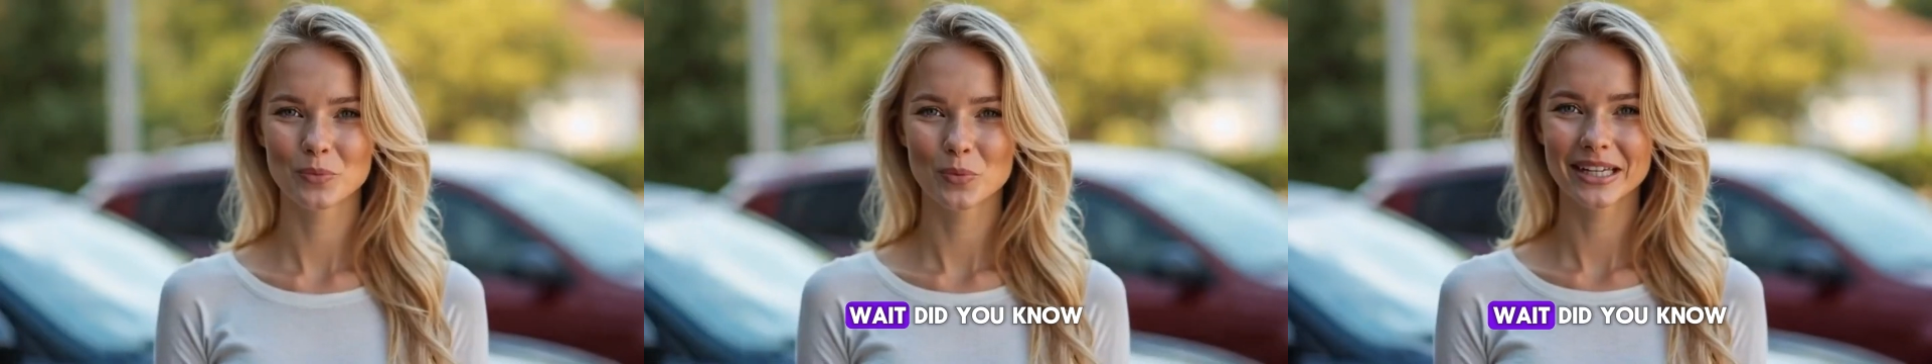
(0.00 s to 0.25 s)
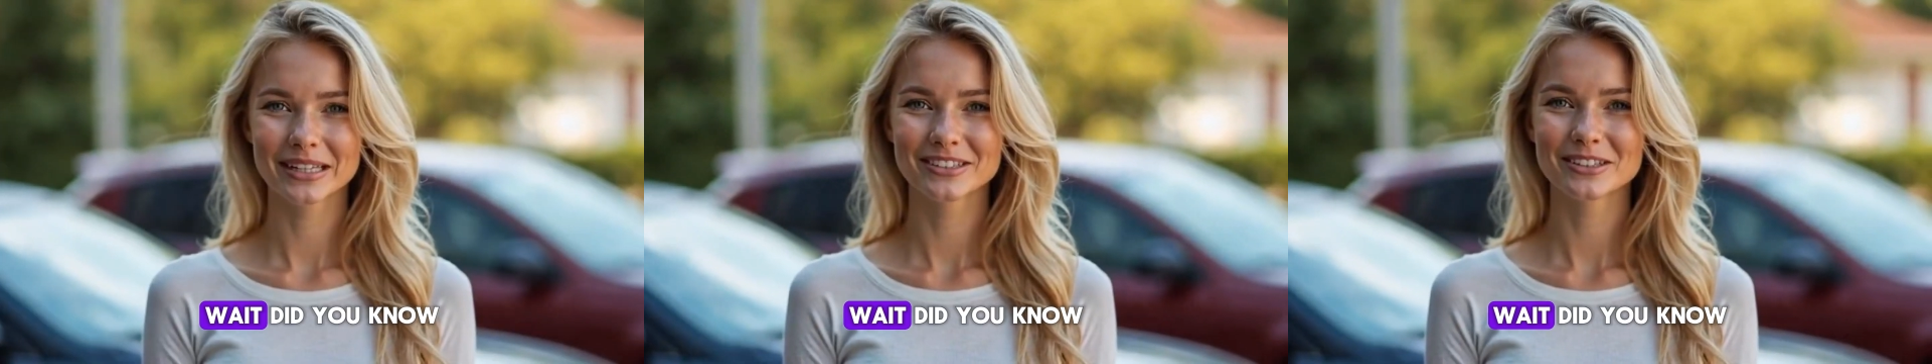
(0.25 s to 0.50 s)

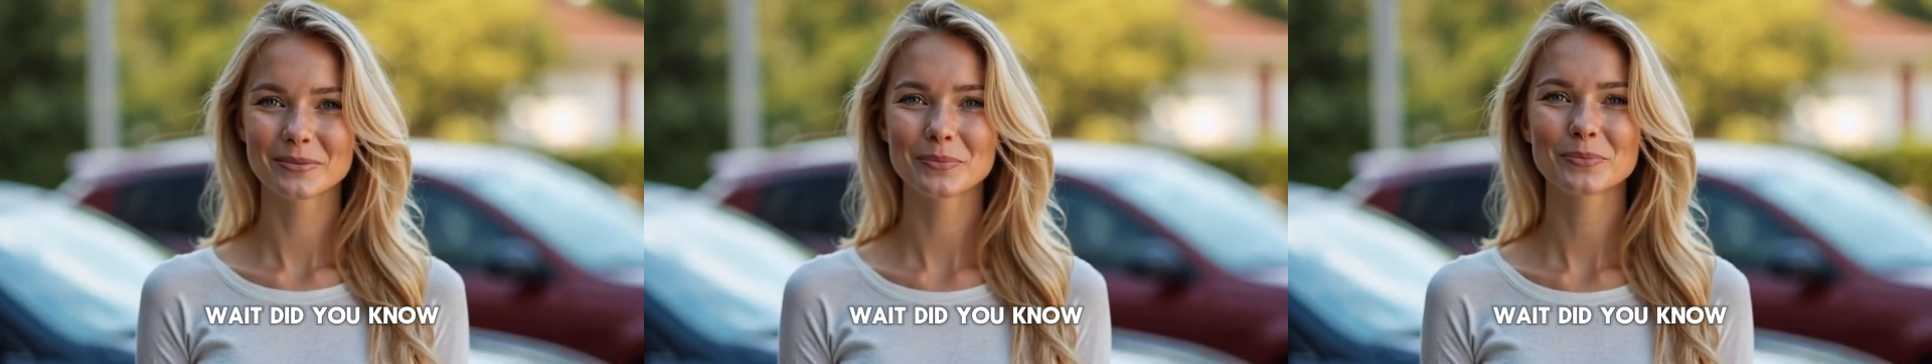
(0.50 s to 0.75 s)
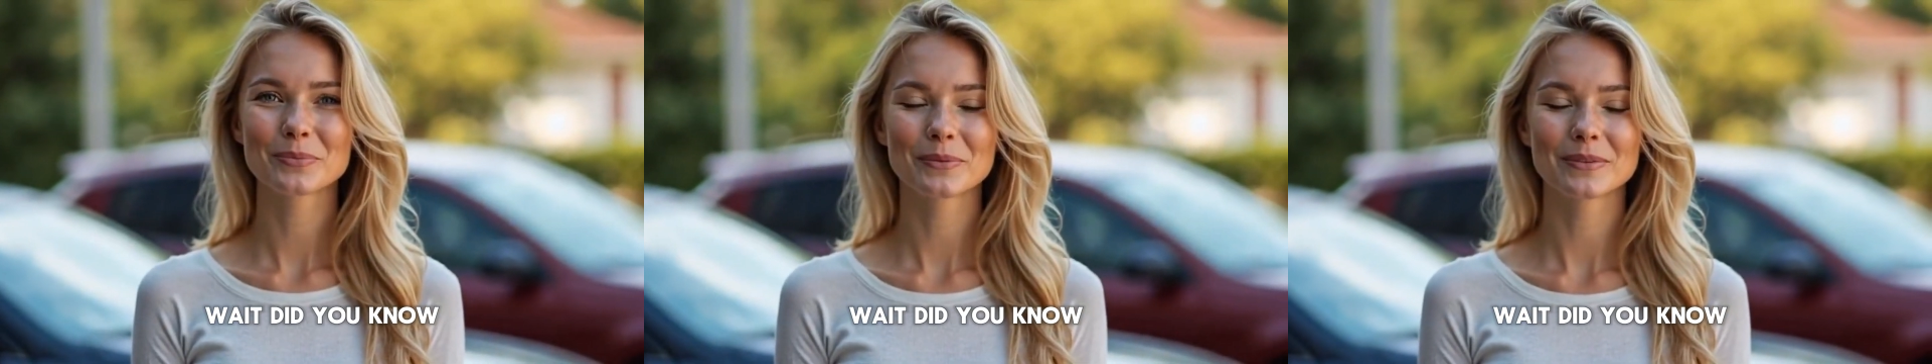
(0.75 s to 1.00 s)
Wait,
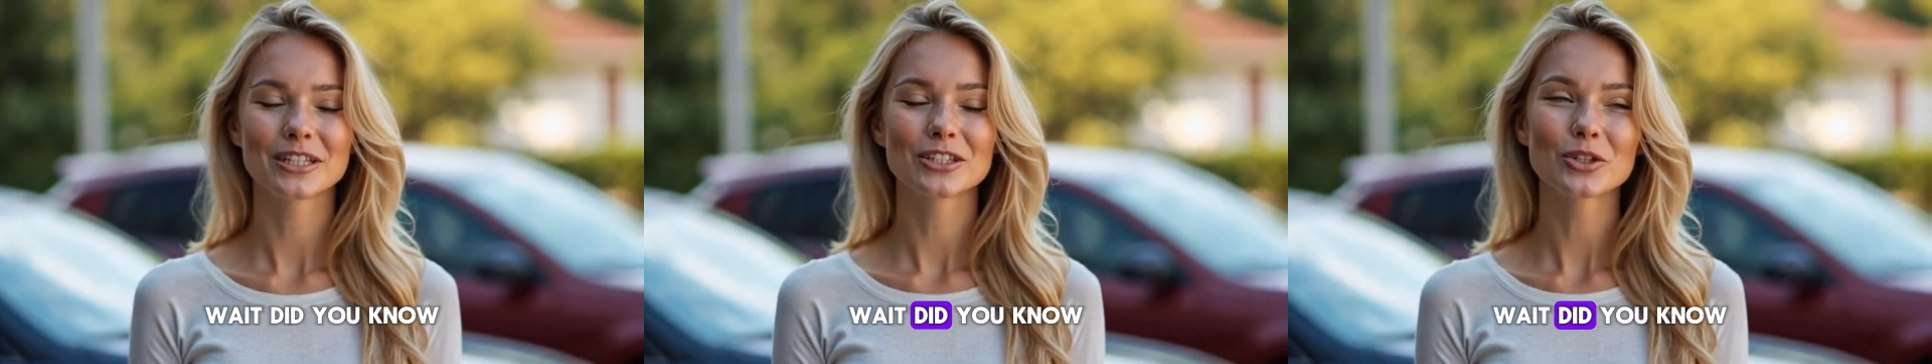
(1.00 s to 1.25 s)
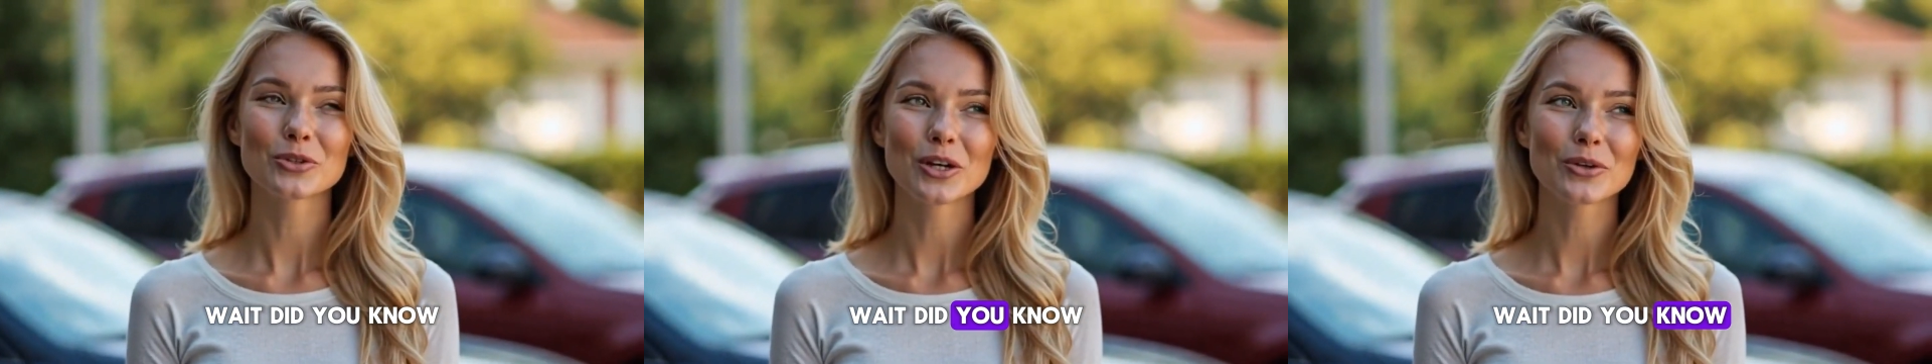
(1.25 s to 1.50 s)
did
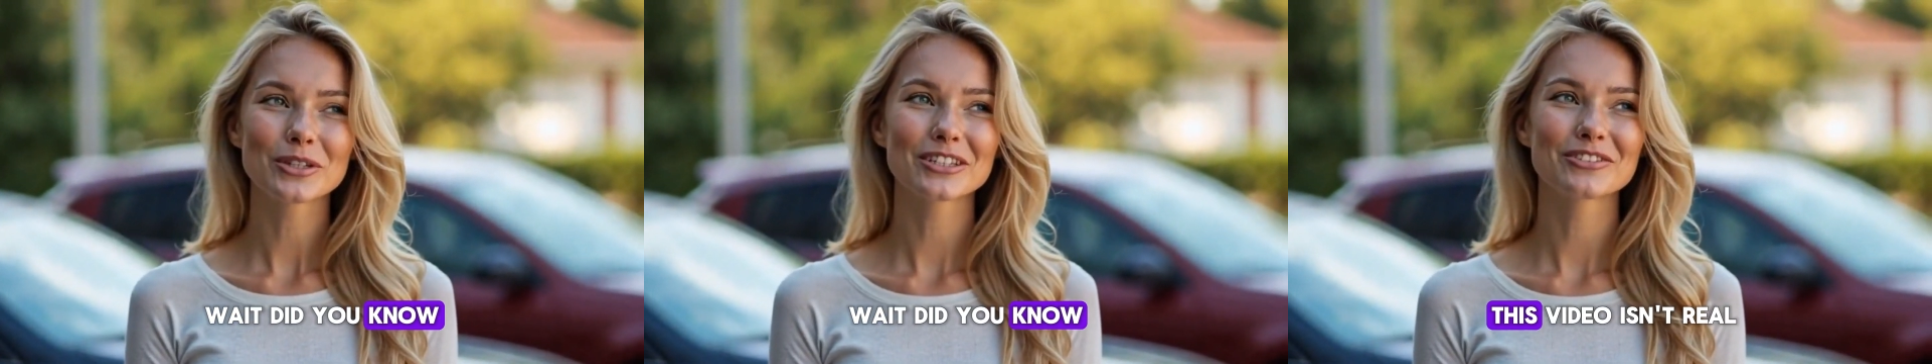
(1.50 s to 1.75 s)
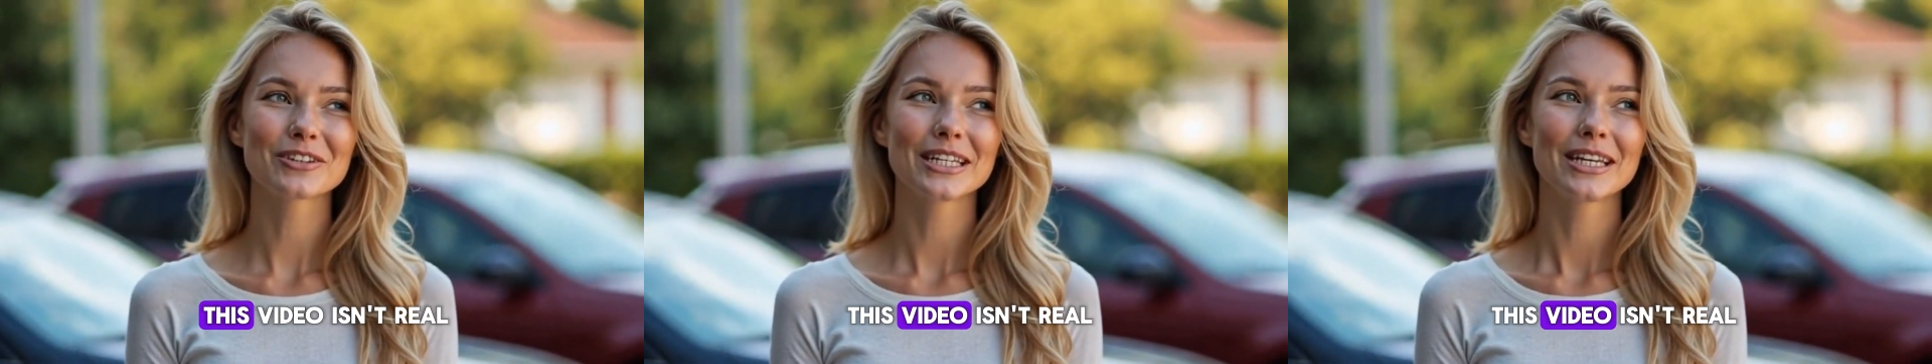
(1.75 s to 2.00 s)
you know
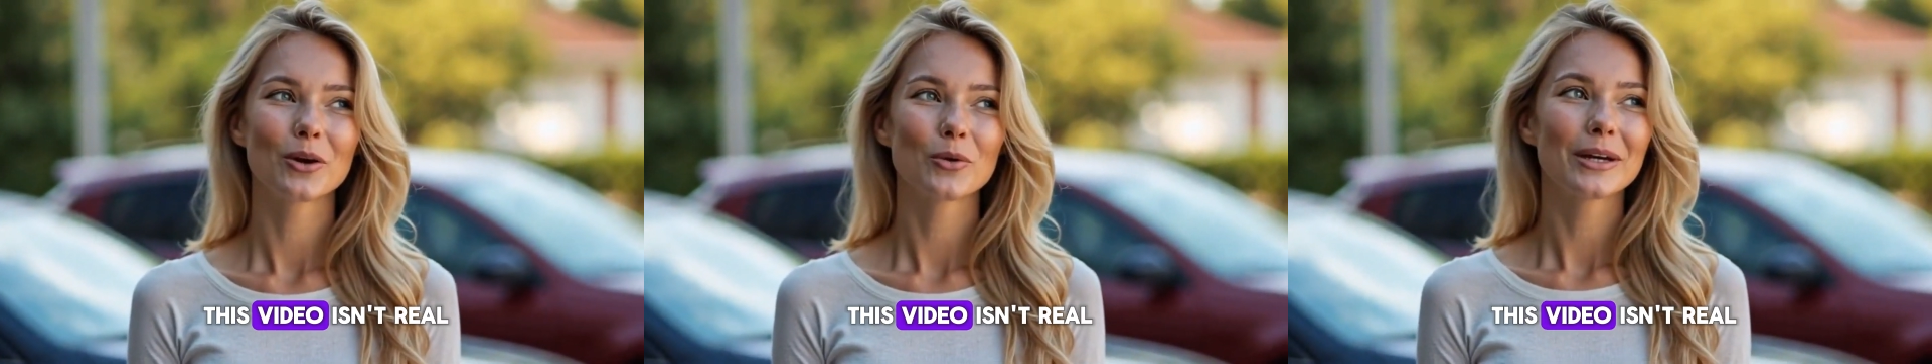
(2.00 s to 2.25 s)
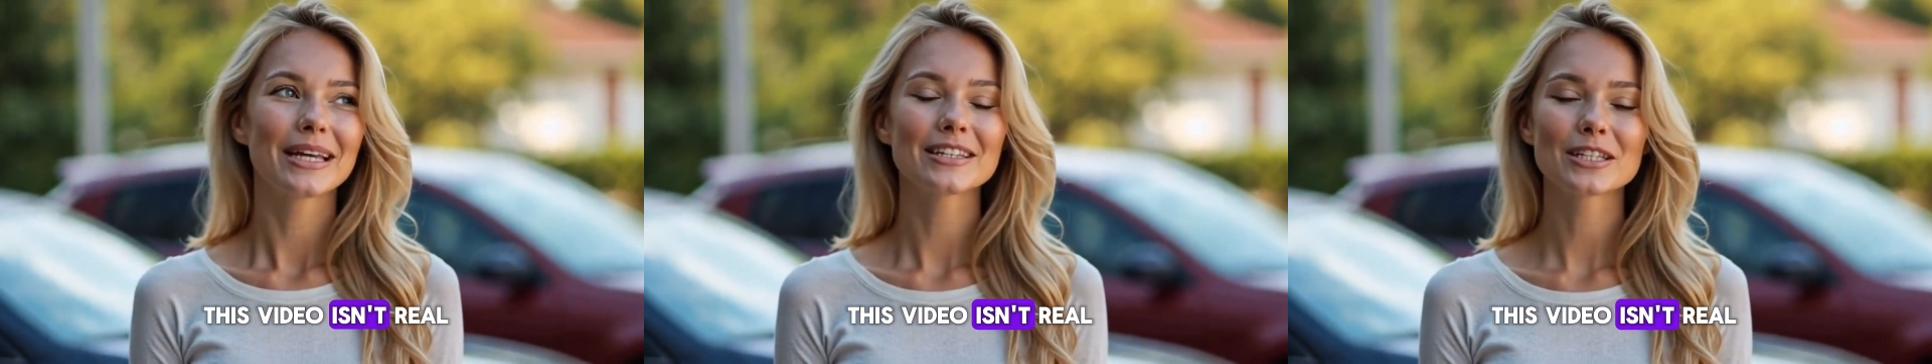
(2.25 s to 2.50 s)
this video
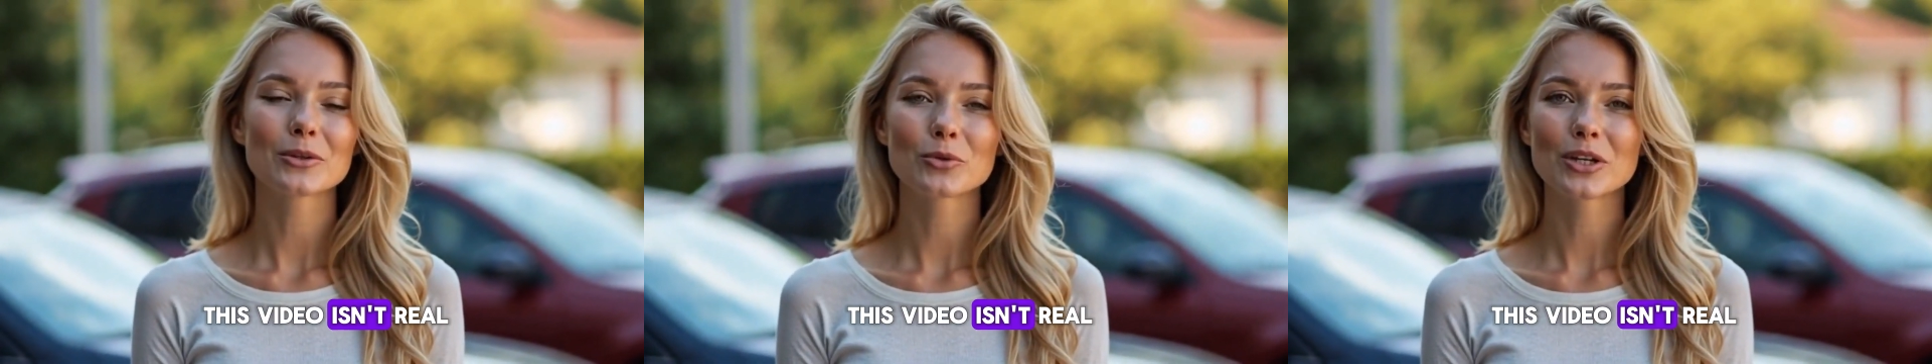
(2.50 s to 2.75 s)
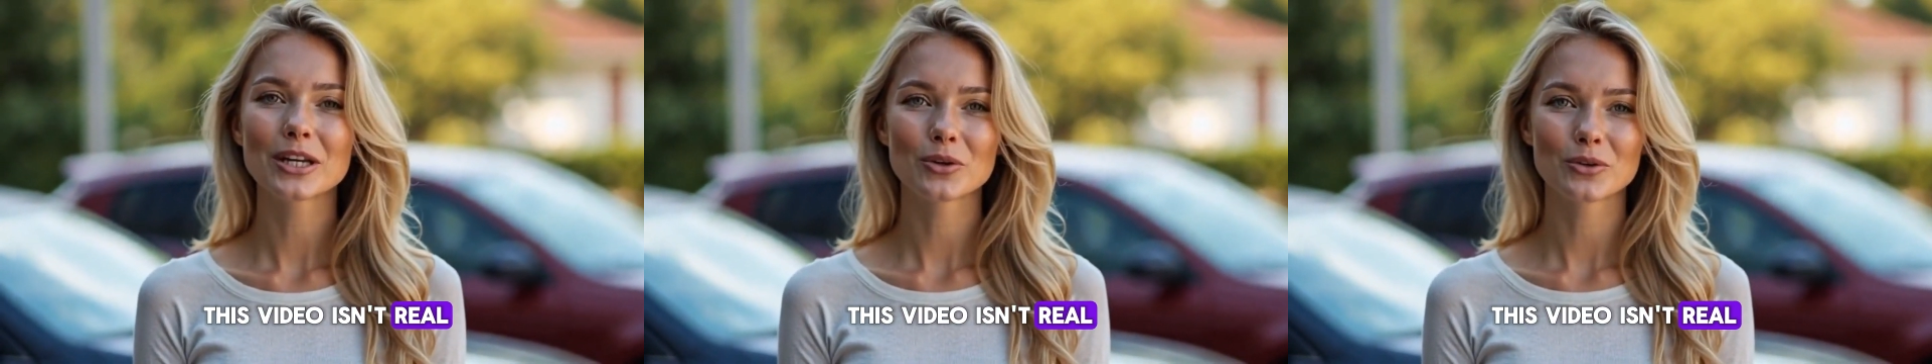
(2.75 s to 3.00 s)
isn't
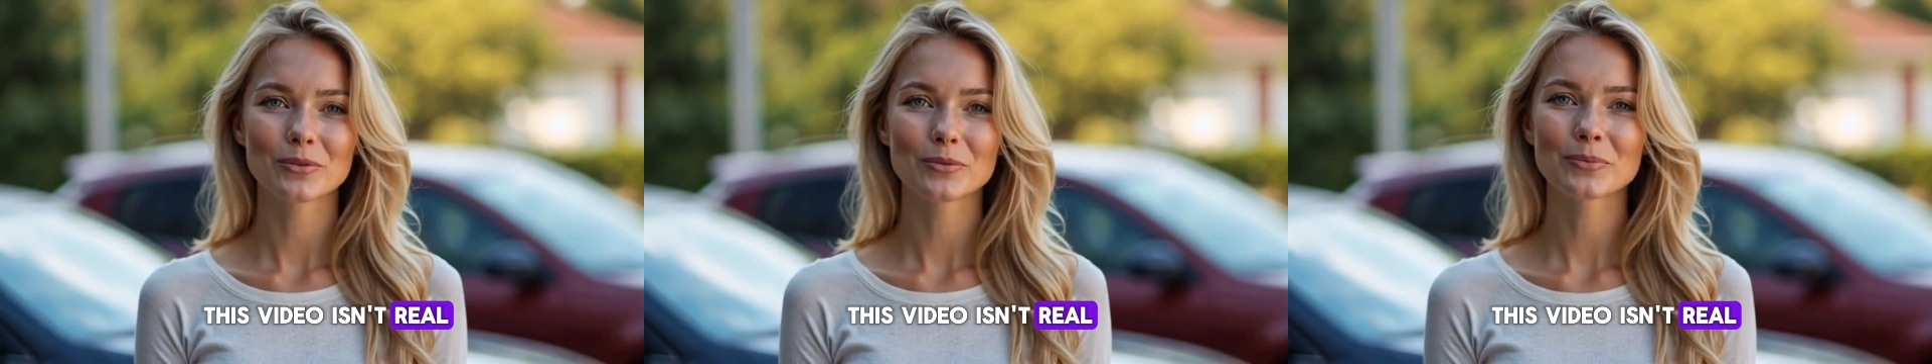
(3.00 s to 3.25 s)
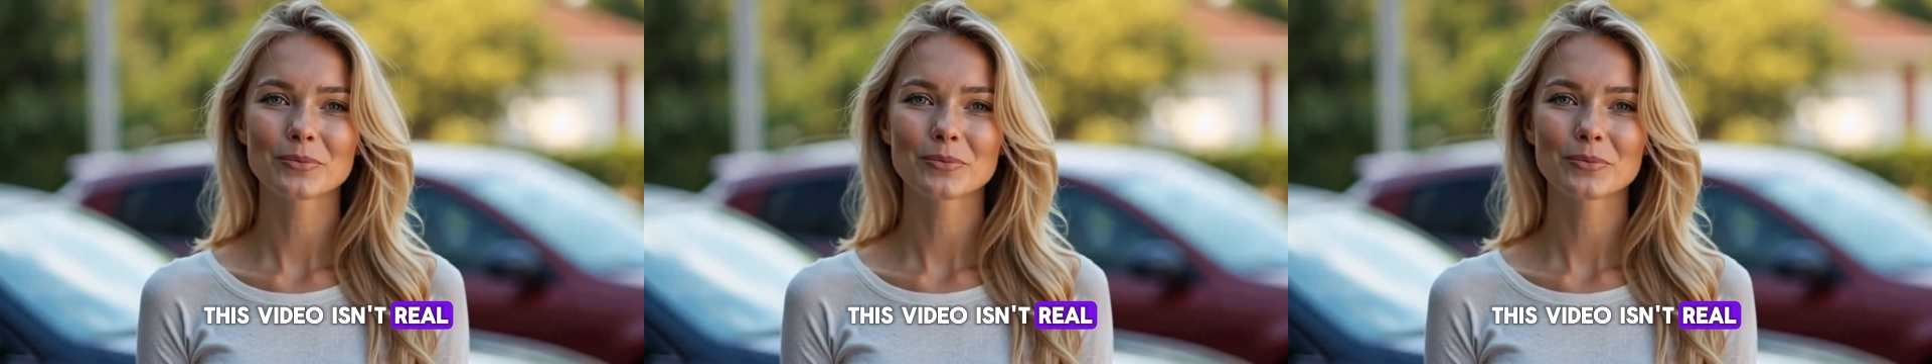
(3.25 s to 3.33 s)
real?